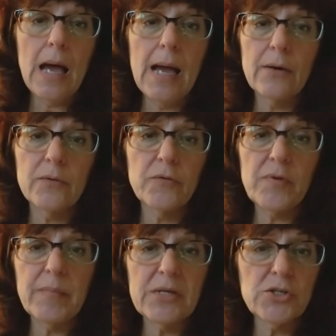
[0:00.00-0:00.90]
I don't know if I
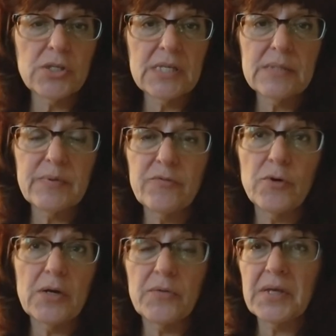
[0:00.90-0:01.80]
mentioned this
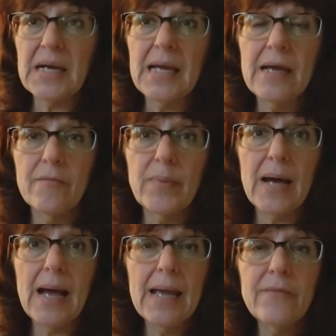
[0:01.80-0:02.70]
before. I don't think I have. But
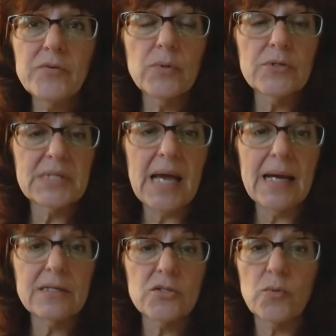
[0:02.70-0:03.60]
I have to wear
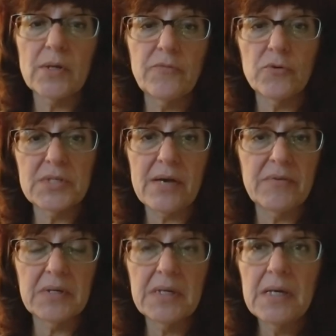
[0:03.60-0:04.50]
socks 24-7